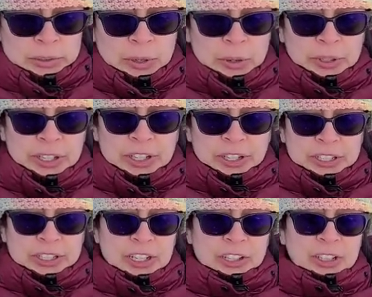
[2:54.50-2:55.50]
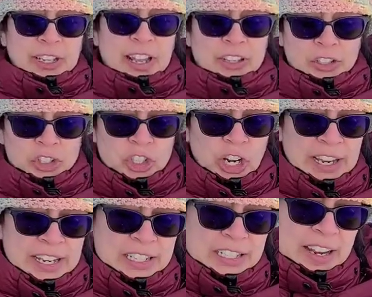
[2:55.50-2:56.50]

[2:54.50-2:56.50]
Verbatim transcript: While we're here, let's take a look at his giant